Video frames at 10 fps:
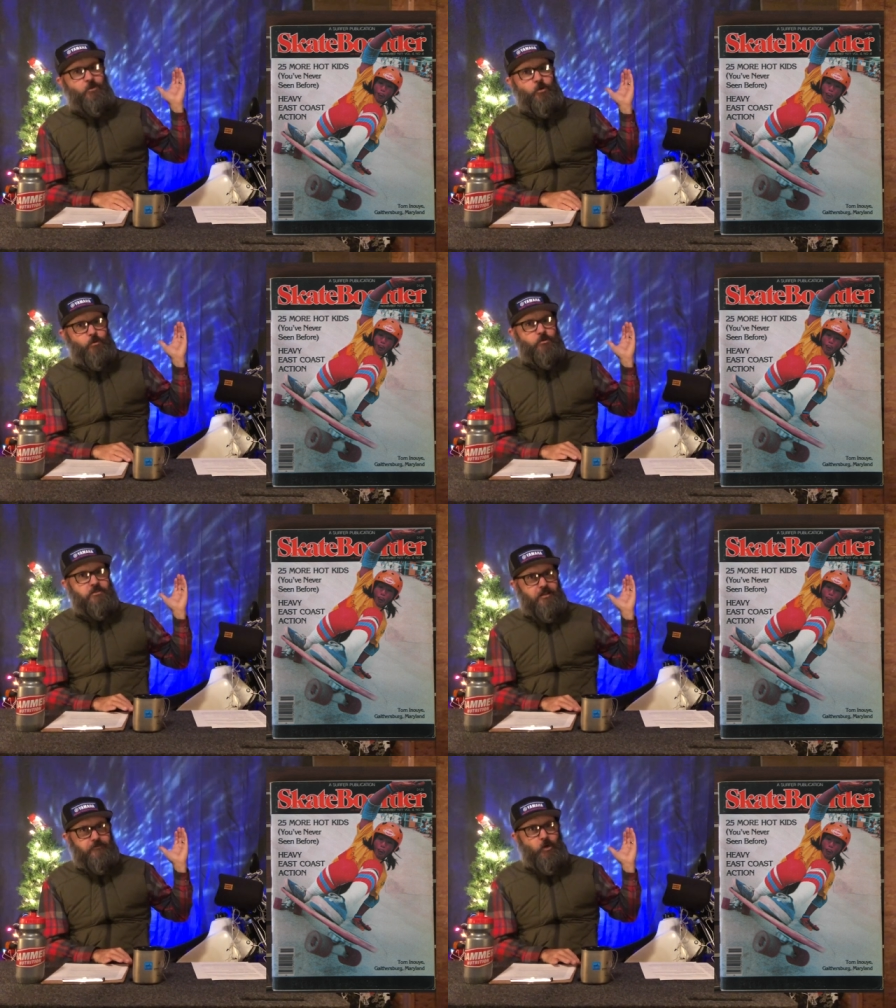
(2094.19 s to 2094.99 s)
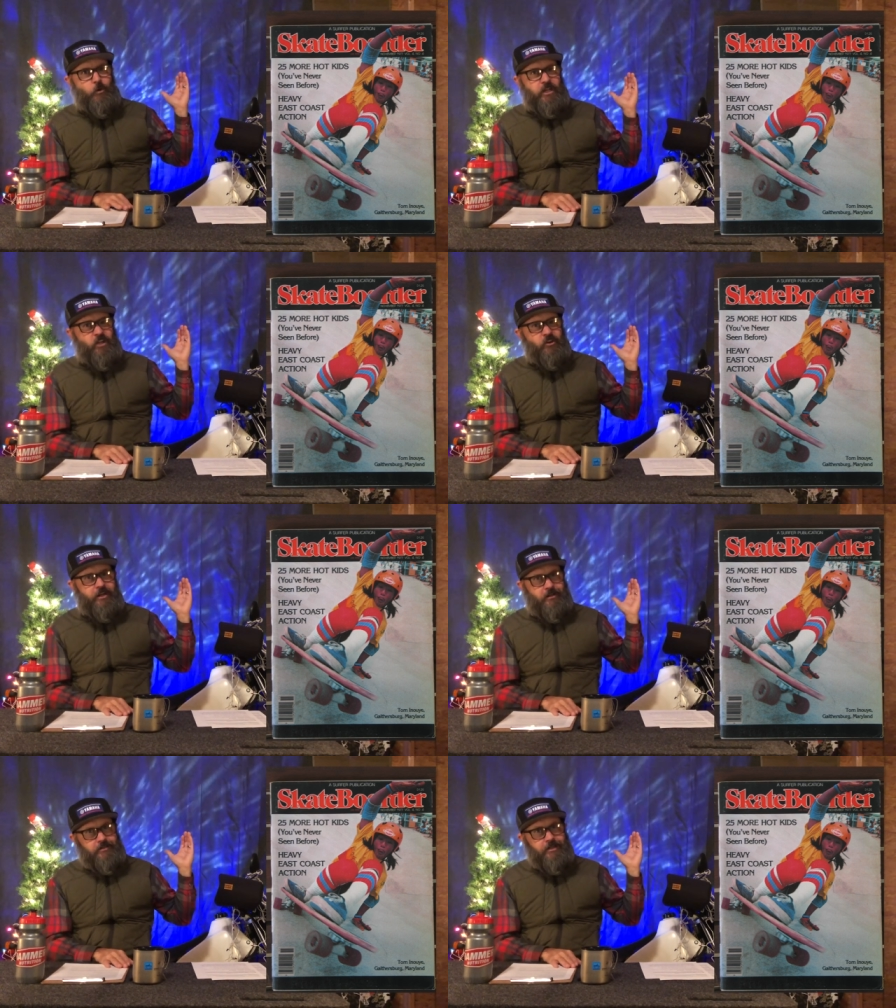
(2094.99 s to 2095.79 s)
cool stuff going on
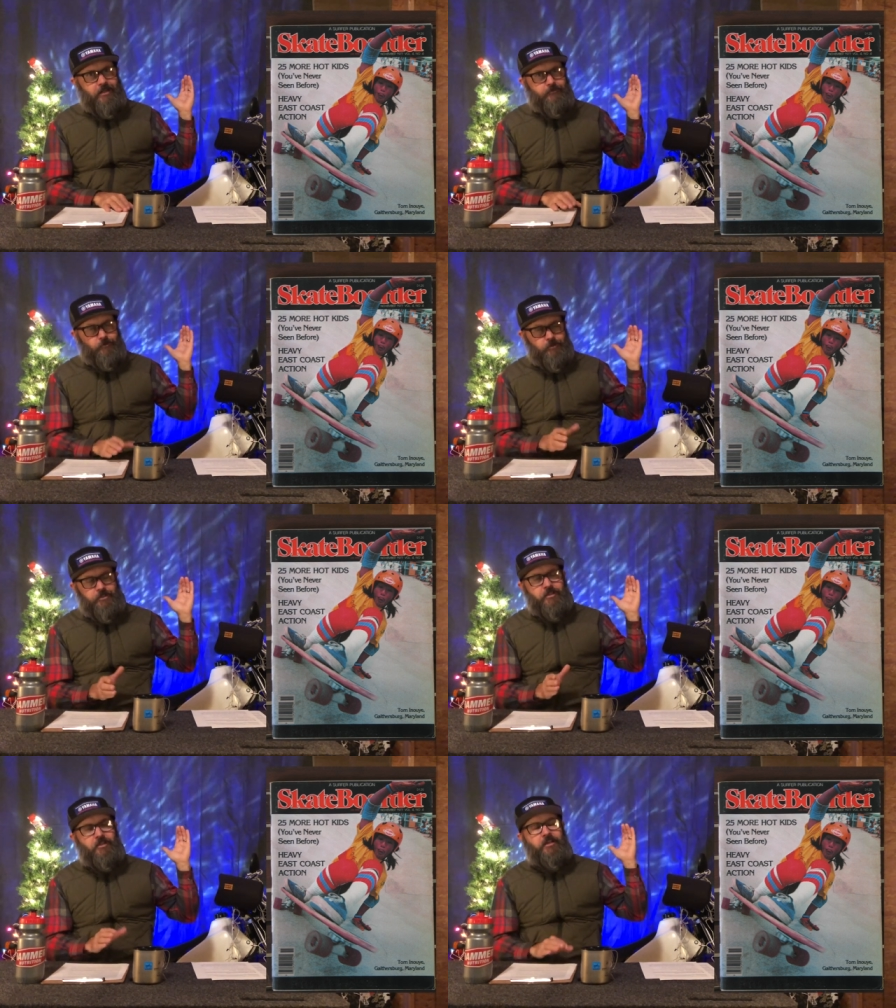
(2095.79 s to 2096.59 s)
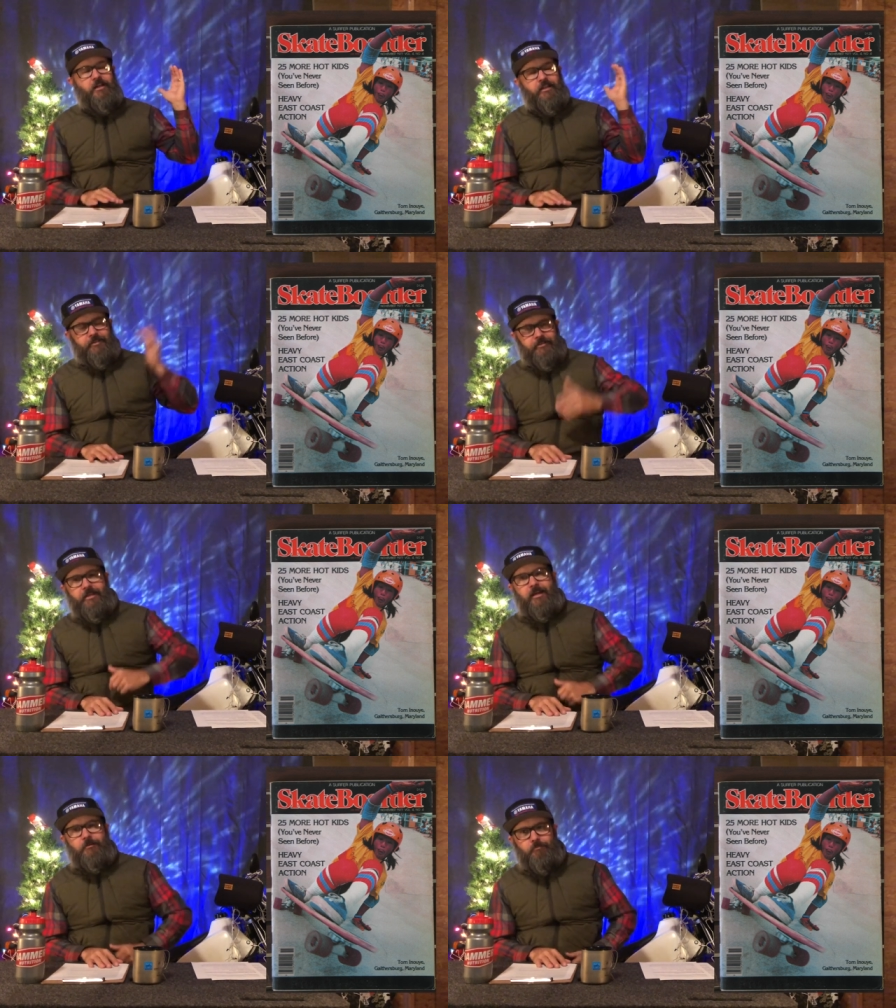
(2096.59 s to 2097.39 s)
out in California, and
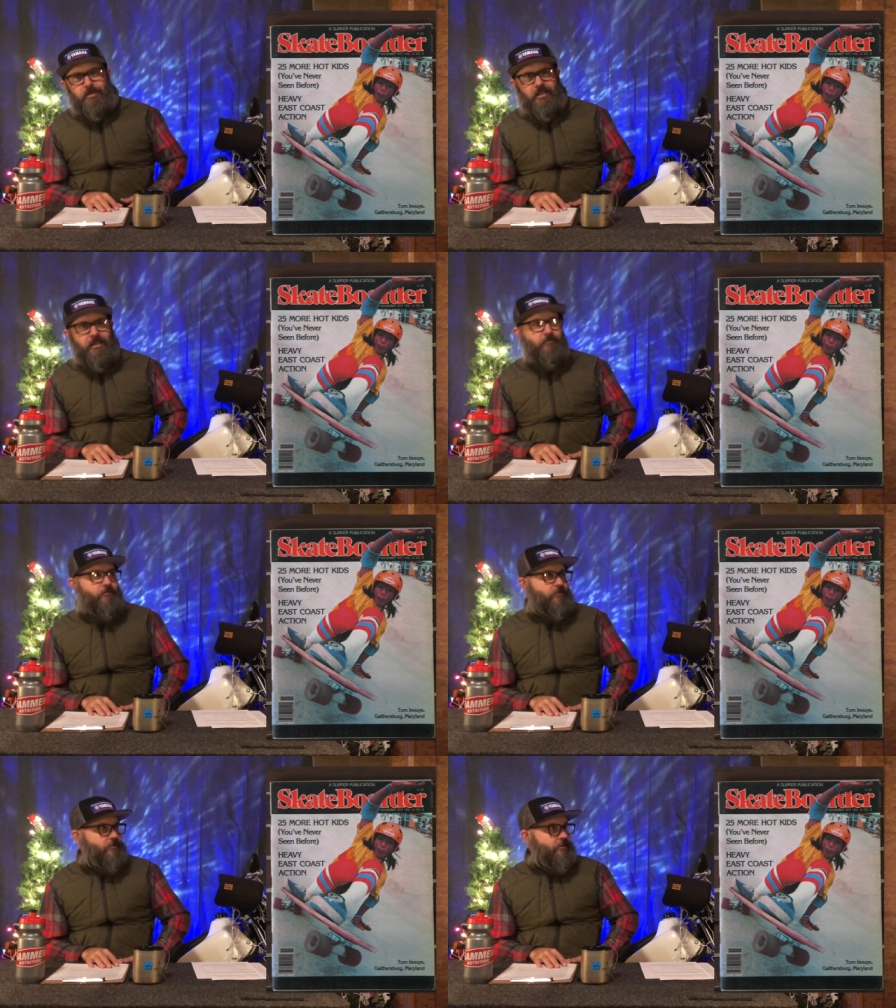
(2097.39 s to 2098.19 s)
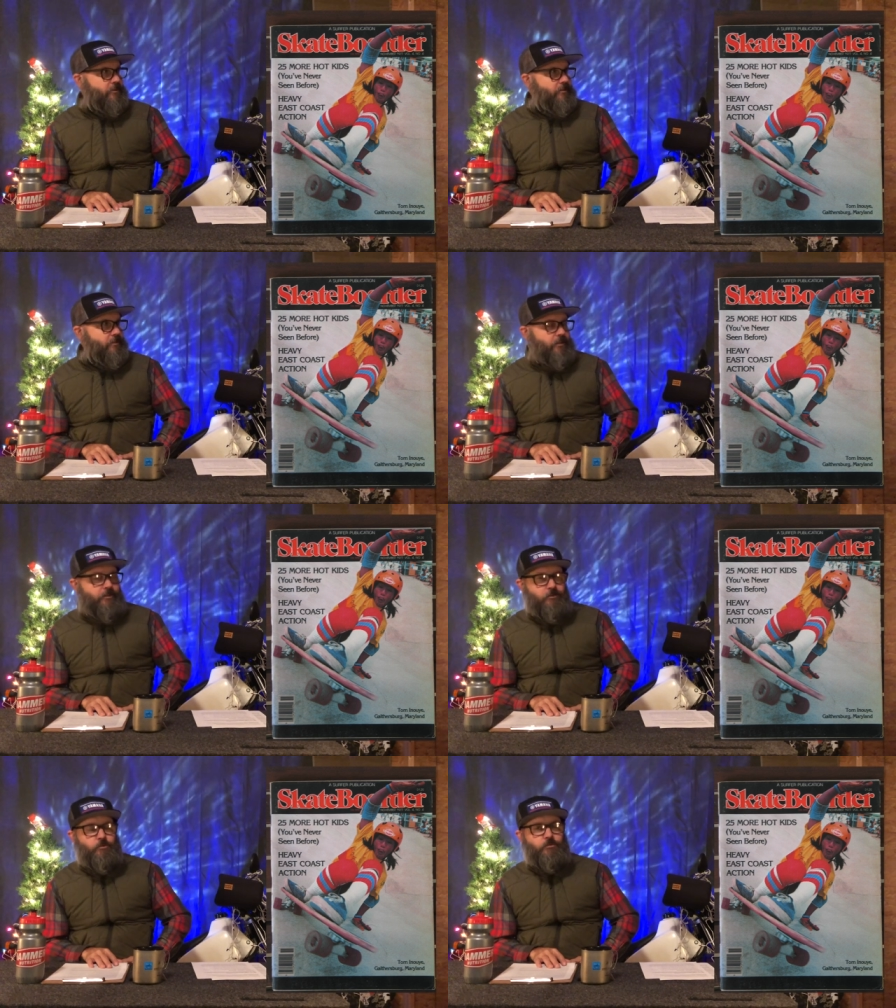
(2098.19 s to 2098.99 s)
that became the
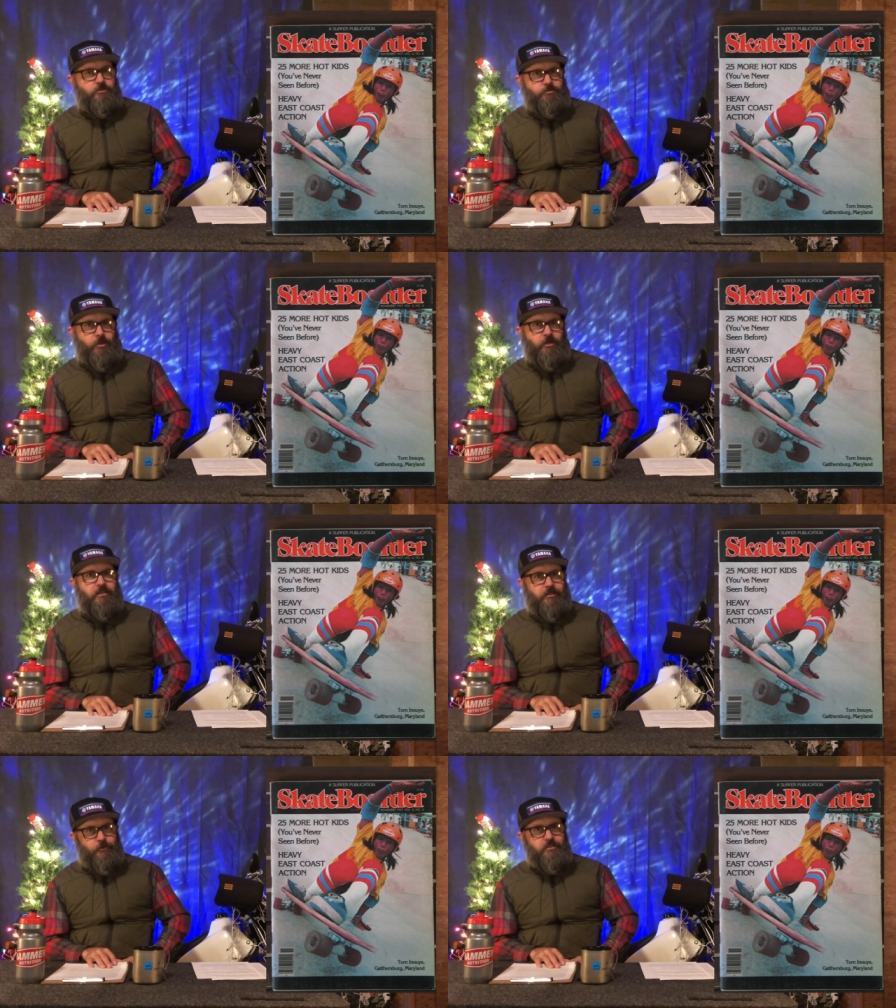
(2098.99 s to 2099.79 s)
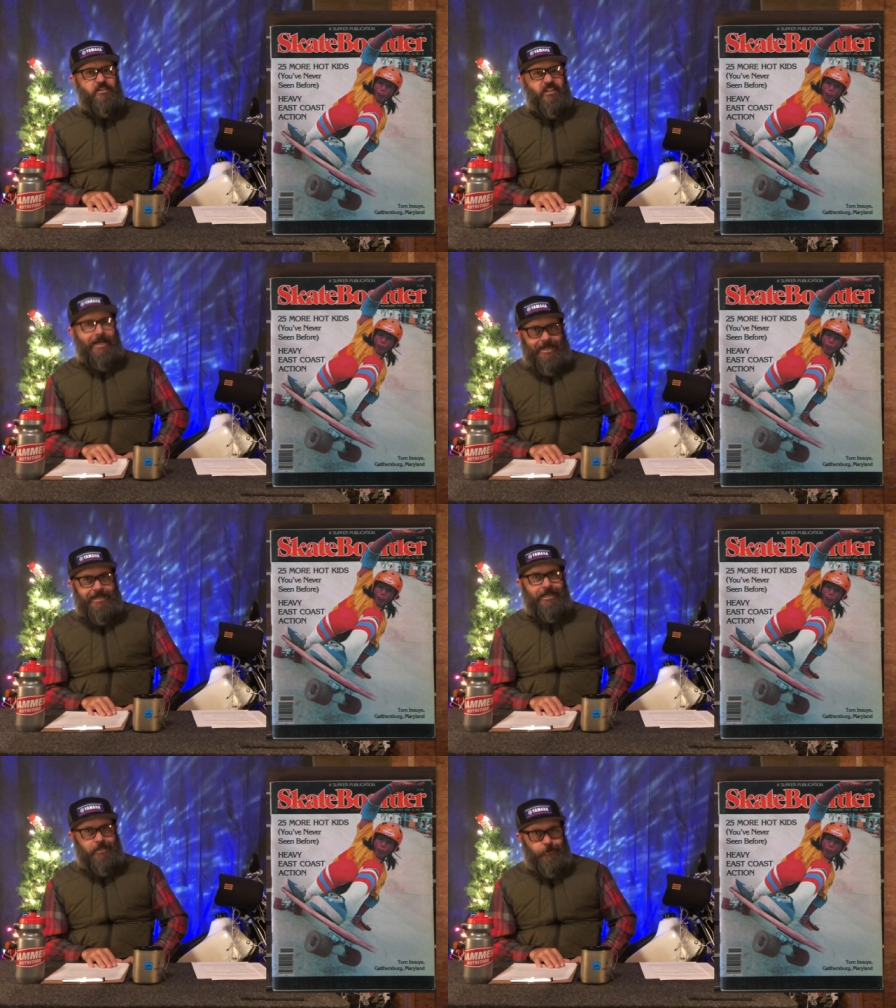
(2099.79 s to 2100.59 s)
initial spark. It was like, I
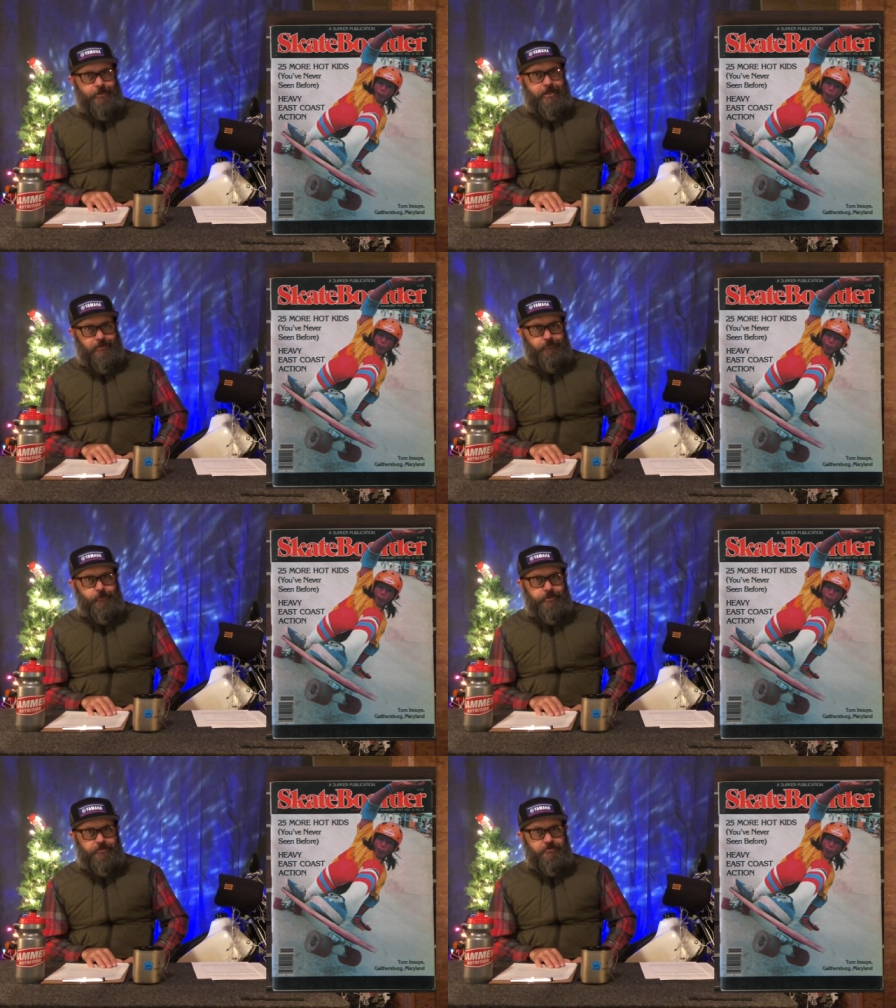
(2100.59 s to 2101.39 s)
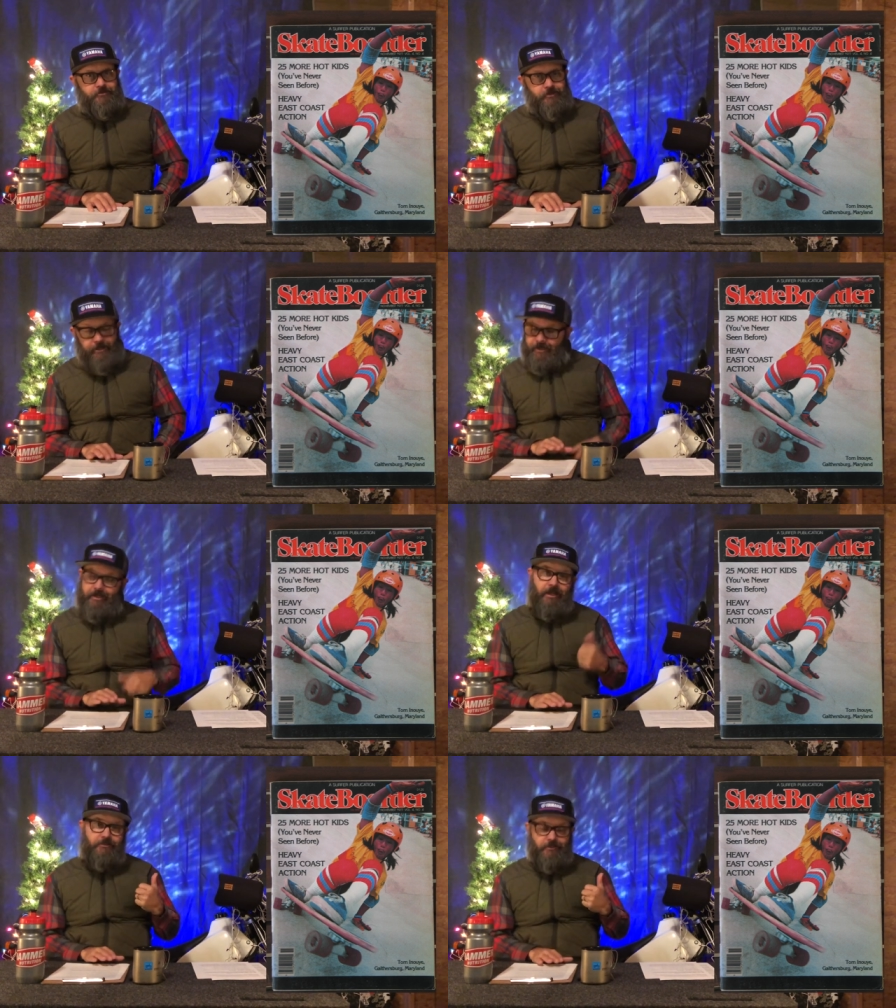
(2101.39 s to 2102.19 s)
gotta go to California. And I
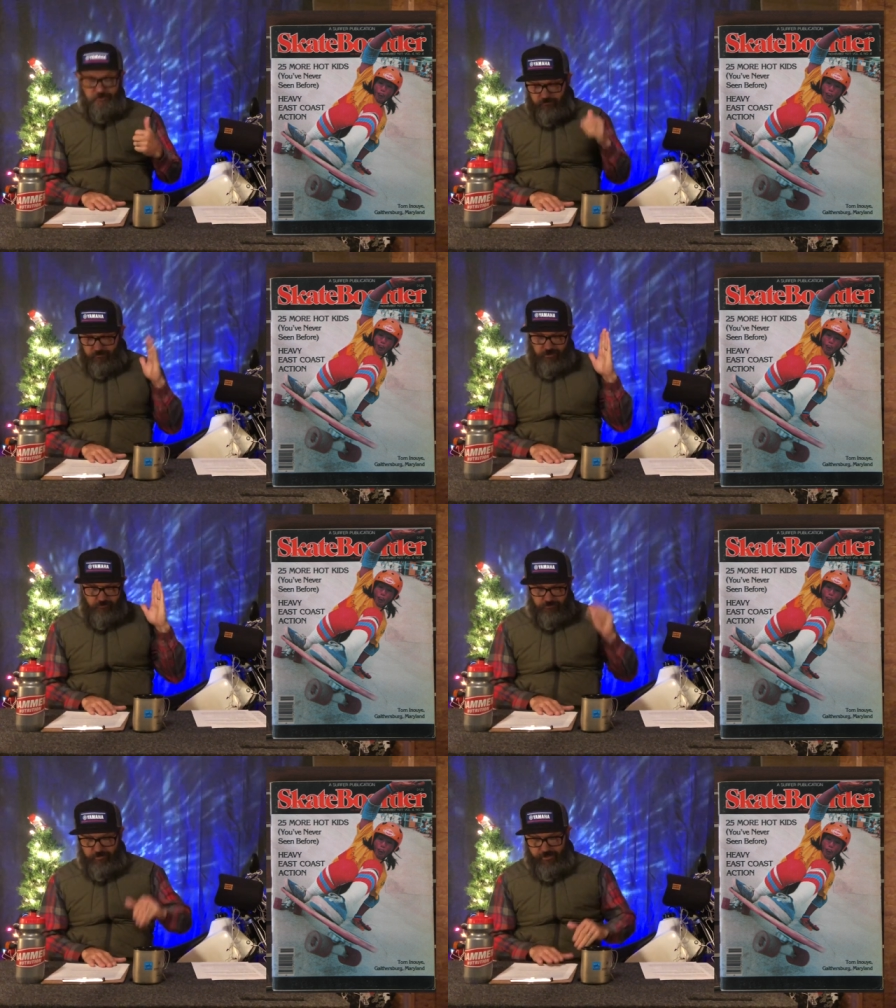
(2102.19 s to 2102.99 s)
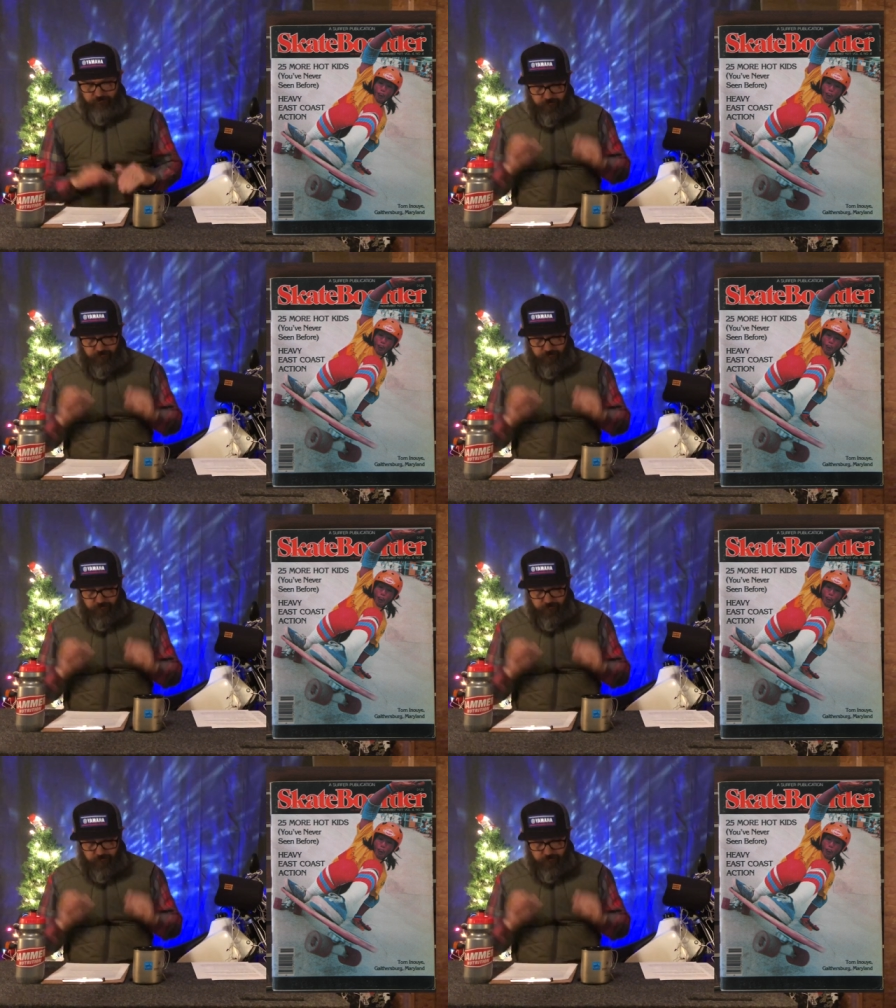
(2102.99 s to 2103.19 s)
got there. That was rad.